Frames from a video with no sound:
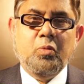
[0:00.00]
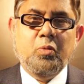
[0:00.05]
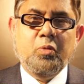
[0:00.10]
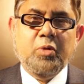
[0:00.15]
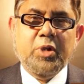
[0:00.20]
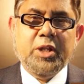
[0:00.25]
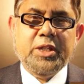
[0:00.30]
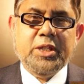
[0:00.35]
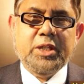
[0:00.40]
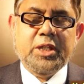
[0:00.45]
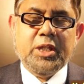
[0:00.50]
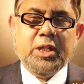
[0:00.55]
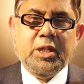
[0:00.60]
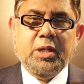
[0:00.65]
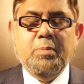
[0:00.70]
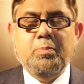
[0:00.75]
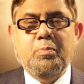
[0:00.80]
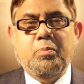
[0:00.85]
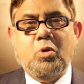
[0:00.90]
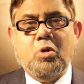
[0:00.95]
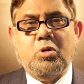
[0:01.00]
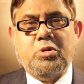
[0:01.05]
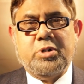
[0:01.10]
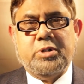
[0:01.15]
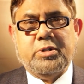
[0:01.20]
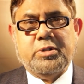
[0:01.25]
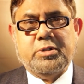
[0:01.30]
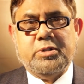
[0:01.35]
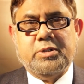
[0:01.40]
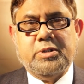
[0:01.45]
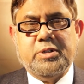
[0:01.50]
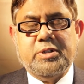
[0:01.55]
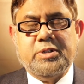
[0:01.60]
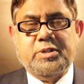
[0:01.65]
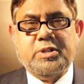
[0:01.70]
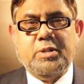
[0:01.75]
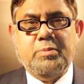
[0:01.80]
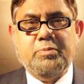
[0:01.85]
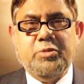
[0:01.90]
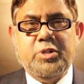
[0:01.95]
very important,
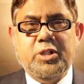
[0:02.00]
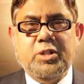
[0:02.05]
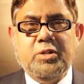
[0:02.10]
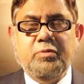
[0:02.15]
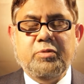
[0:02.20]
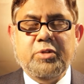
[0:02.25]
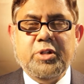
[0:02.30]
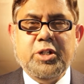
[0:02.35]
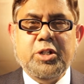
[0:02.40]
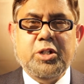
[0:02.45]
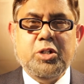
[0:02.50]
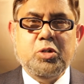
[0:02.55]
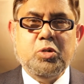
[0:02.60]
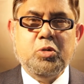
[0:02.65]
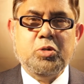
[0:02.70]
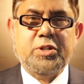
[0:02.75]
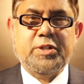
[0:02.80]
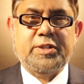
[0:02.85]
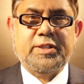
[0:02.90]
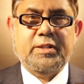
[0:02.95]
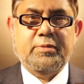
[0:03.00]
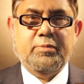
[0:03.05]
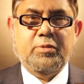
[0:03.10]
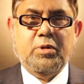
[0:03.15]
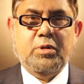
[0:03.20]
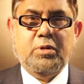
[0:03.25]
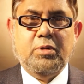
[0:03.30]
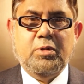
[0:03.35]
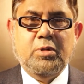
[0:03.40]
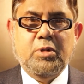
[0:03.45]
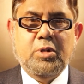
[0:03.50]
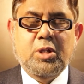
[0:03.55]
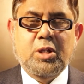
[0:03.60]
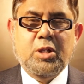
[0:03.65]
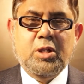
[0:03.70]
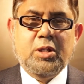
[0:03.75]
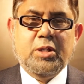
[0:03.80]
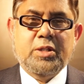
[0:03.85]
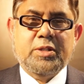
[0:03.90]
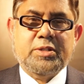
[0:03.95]
something very noticeable,
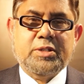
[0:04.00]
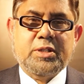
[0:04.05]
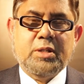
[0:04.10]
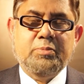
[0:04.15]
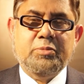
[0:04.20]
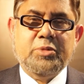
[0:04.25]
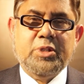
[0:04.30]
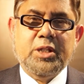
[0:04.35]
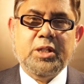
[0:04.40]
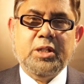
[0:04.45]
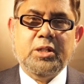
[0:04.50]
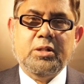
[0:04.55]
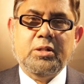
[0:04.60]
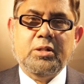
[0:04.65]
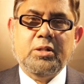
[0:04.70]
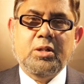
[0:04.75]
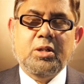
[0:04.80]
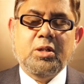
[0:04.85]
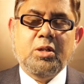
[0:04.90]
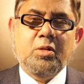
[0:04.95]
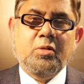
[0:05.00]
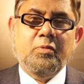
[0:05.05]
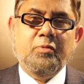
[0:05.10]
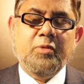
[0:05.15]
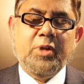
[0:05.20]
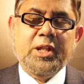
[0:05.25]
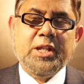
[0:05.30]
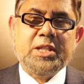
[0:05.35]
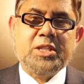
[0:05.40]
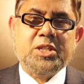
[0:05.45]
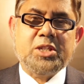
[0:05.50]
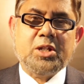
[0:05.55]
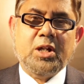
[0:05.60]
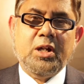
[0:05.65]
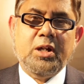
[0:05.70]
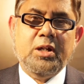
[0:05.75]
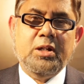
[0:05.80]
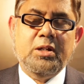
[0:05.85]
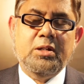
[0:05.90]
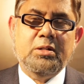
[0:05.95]
something when a
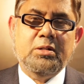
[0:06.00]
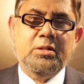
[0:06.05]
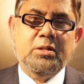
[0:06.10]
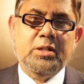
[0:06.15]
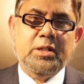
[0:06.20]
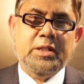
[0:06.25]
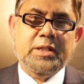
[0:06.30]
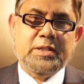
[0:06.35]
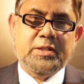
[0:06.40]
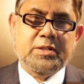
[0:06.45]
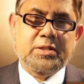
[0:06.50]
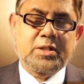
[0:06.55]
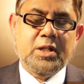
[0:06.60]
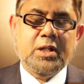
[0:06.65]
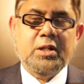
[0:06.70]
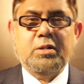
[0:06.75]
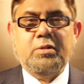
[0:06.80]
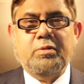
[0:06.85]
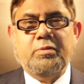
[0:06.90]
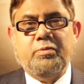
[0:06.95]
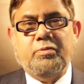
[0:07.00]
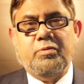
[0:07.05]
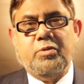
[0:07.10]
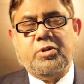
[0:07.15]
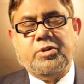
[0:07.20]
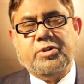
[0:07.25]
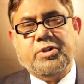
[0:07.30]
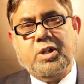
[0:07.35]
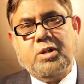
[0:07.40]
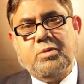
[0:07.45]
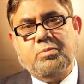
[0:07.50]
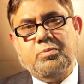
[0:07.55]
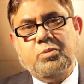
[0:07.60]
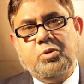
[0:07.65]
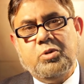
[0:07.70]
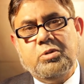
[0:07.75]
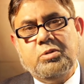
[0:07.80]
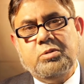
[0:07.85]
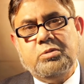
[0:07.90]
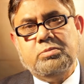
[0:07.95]
child is young for
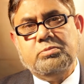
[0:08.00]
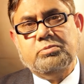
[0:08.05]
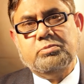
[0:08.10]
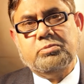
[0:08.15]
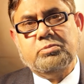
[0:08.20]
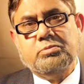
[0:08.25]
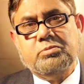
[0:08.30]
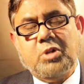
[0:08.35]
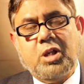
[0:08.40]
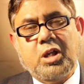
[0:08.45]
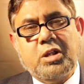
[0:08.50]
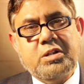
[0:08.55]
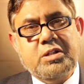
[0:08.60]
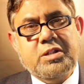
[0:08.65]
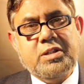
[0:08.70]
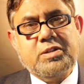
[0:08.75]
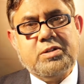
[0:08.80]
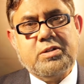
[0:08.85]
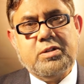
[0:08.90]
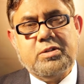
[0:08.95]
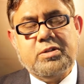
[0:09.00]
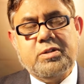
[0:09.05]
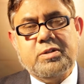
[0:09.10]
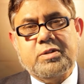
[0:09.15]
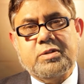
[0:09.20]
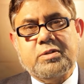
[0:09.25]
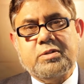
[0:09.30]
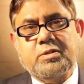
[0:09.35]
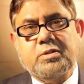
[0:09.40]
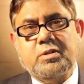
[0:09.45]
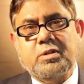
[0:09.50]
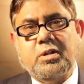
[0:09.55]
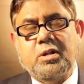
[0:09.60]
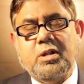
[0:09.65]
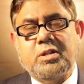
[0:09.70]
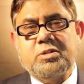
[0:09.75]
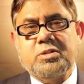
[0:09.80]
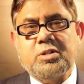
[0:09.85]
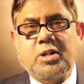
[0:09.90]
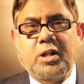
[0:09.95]
example early stages
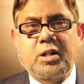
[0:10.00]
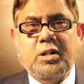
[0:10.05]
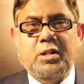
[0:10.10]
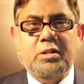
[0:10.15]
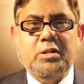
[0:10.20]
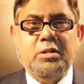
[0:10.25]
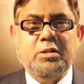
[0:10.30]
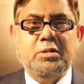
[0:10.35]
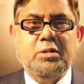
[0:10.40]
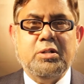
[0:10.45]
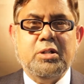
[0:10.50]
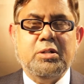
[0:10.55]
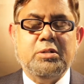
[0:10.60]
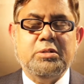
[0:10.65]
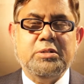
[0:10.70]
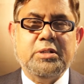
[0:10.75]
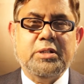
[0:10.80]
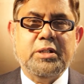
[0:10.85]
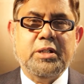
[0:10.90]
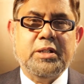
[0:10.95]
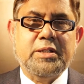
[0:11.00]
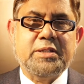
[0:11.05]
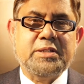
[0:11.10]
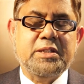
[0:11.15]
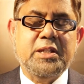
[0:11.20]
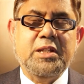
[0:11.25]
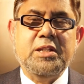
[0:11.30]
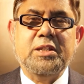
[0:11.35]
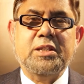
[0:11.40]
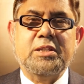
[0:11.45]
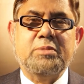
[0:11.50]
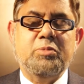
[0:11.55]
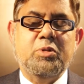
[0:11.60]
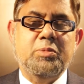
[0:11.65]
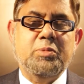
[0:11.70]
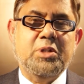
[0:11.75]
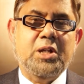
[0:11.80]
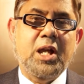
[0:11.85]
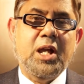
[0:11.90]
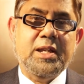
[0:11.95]
a child uh, uh, salience may
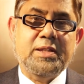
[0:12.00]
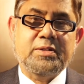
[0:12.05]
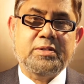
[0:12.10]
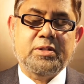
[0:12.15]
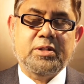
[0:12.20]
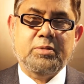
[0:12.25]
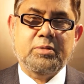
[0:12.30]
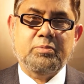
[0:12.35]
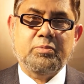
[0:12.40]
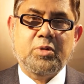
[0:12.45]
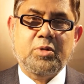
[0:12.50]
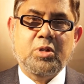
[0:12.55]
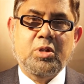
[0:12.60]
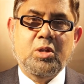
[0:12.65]
be ice cream